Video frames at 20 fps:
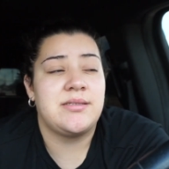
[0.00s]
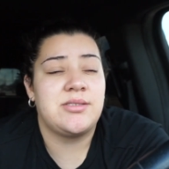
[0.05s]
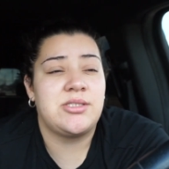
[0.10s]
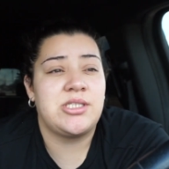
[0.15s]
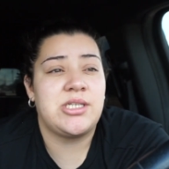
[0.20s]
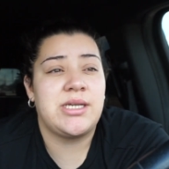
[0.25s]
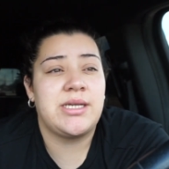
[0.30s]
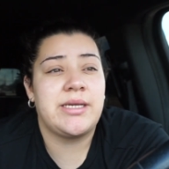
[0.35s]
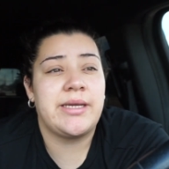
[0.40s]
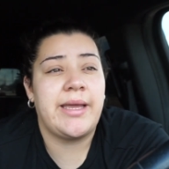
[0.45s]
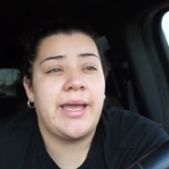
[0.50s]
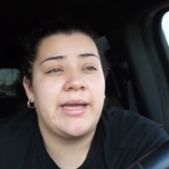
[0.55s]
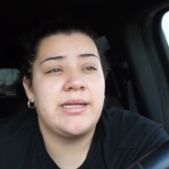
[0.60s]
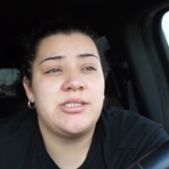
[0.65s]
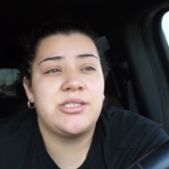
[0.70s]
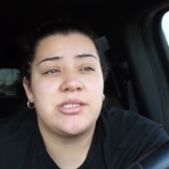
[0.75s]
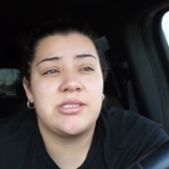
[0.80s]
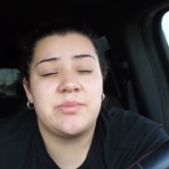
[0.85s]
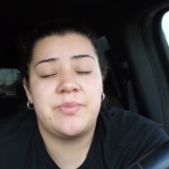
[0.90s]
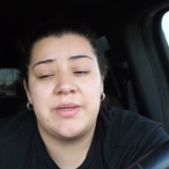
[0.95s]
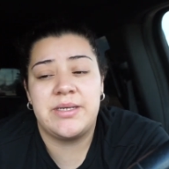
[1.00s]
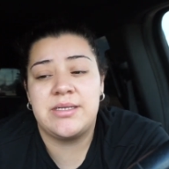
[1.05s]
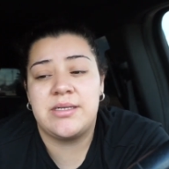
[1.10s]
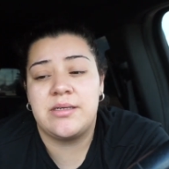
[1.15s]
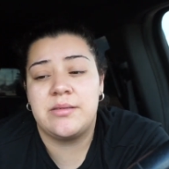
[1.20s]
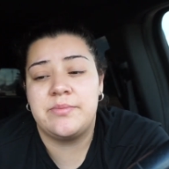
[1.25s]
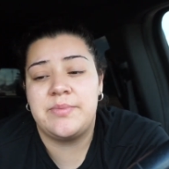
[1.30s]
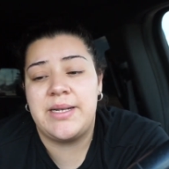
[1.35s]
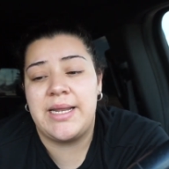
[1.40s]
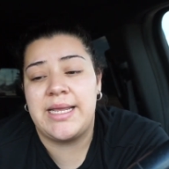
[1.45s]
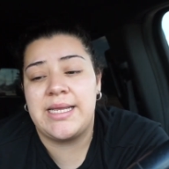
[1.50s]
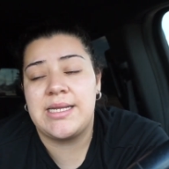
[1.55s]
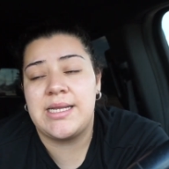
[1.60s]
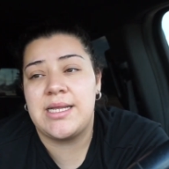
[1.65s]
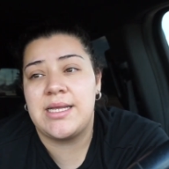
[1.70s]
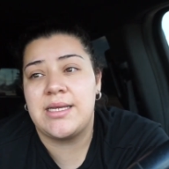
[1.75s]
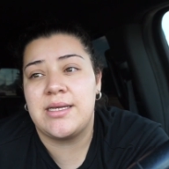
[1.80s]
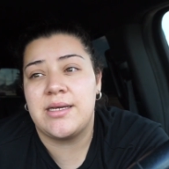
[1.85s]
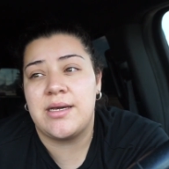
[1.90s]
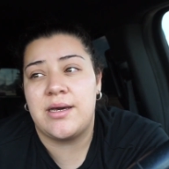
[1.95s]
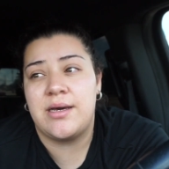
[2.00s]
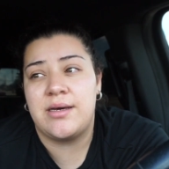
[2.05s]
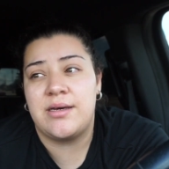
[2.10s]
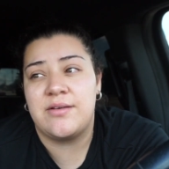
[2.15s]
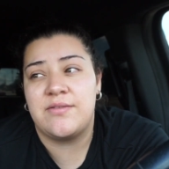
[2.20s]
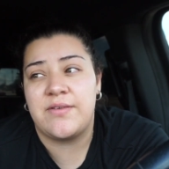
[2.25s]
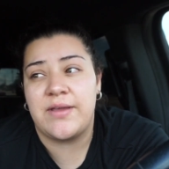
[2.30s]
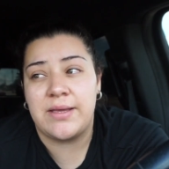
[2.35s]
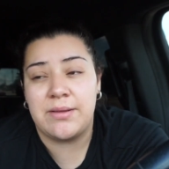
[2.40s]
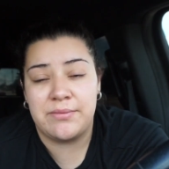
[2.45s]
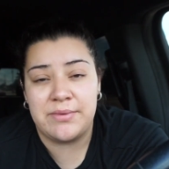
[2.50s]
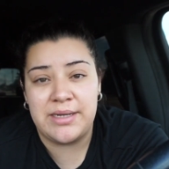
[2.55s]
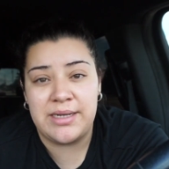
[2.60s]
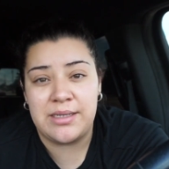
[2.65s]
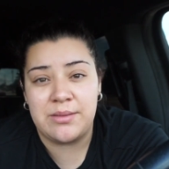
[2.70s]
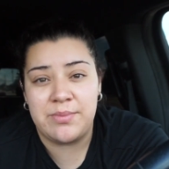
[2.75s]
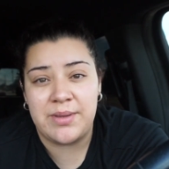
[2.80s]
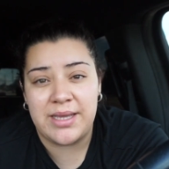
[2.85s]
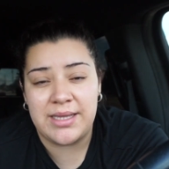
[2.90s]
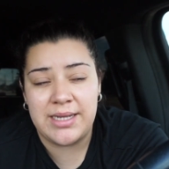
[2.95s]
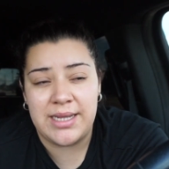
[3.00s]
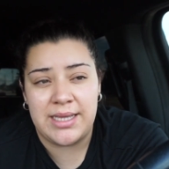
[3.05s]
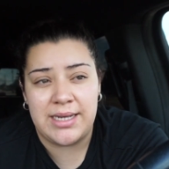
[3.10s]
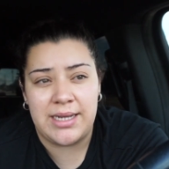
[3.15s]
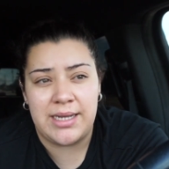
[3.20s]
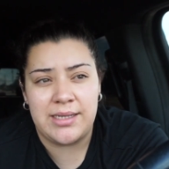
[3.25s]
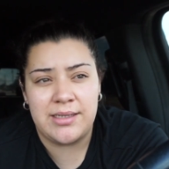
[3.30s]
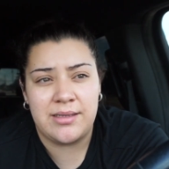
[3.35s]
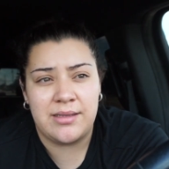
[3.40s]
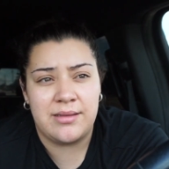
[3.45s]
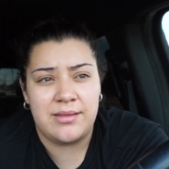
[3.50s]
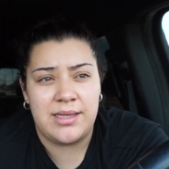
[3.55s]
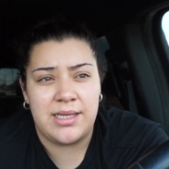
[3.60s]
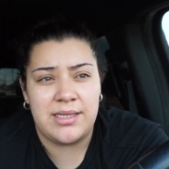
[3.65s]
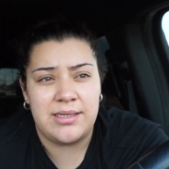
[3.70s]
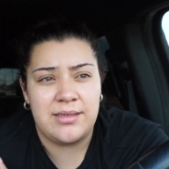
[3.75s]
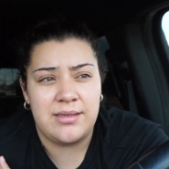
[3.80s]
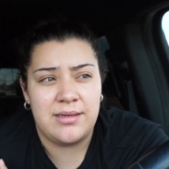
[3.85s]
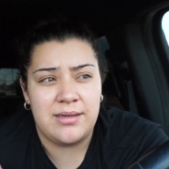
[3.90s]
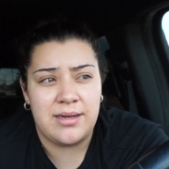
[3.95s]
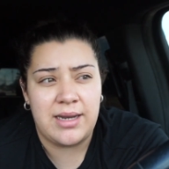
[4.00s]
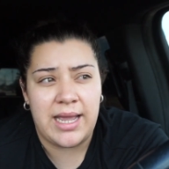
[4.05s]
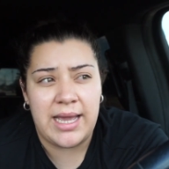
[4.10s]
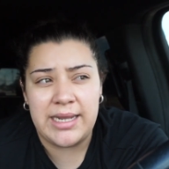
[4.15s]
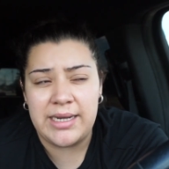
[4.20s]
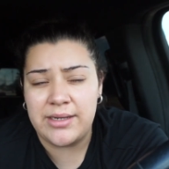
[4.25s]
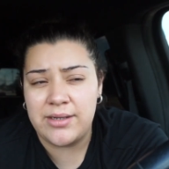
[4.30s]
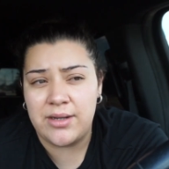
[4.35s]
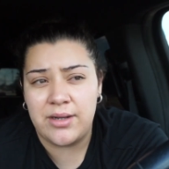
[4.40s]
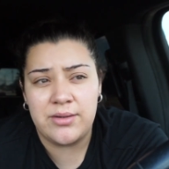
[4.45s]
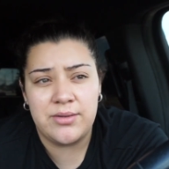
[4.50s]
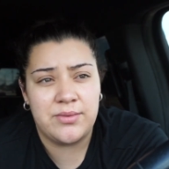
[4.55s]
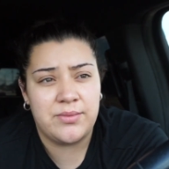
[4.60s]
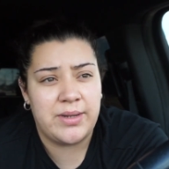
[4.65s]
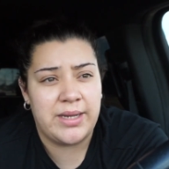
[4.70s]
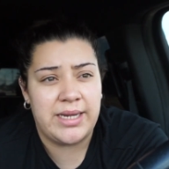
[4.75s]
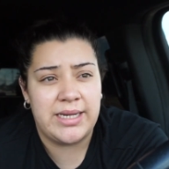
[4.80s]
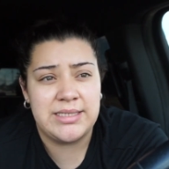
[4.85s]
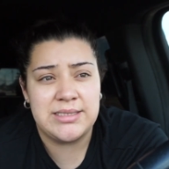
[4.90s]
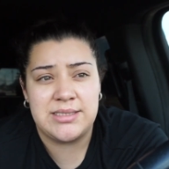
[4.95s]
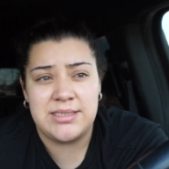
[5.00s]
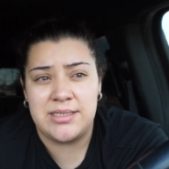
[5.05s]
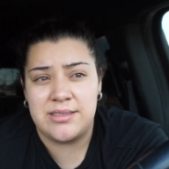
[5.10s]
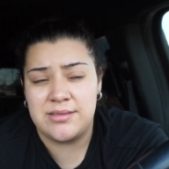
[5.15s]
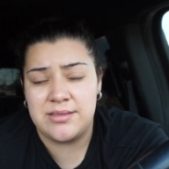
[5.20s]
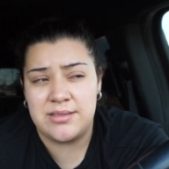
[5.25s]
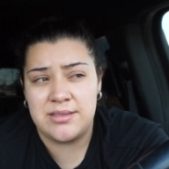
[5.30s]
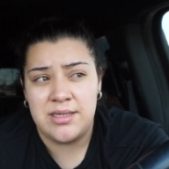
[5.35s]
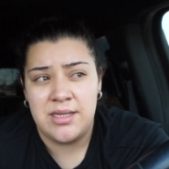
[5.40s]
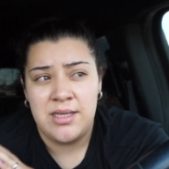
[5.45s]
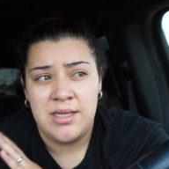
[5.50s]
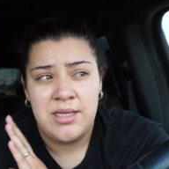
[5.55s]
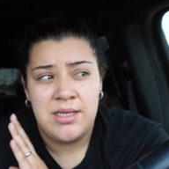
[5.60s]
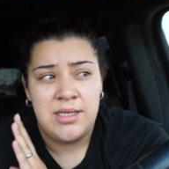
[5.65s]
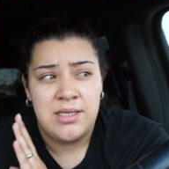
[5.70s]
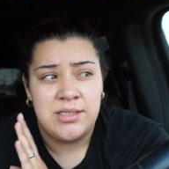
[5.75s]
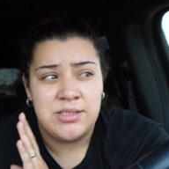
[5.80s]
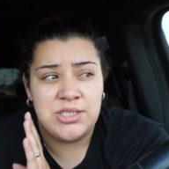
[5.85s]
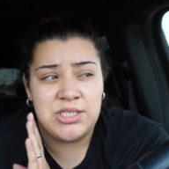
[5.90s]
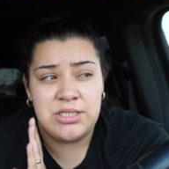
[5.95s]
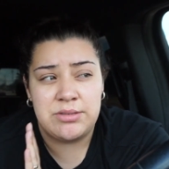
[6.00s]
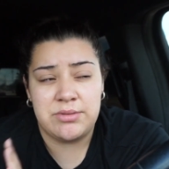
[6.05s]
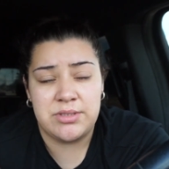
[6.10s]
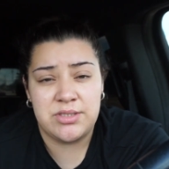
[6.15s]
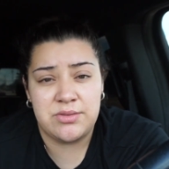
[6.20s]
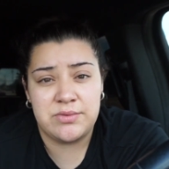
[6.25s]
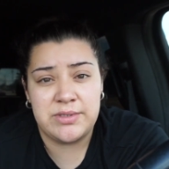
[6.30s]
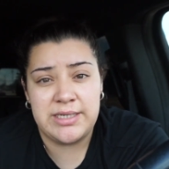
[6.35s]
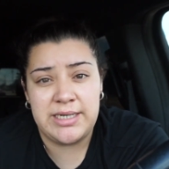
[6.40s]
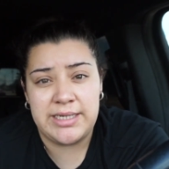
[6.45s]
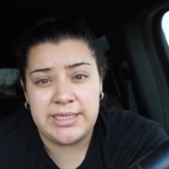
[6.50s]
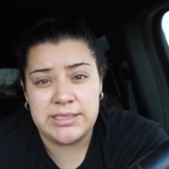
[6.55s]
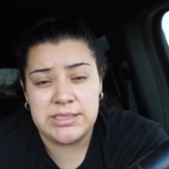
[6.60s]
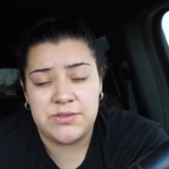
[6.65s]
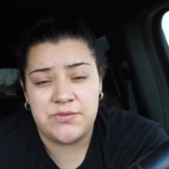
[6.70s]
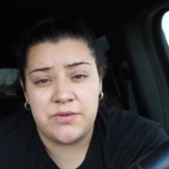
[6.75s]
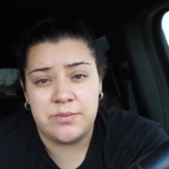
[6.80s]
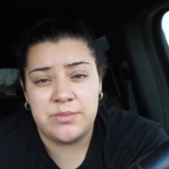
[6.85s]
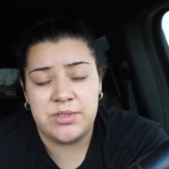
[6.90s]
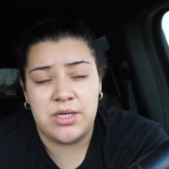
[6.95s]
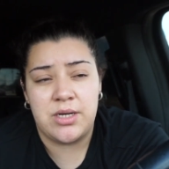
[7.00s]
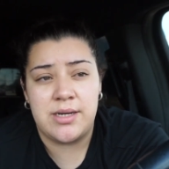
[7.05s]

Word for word: She had just been complaining of a really bad headache that hadn't gone away since she was released from the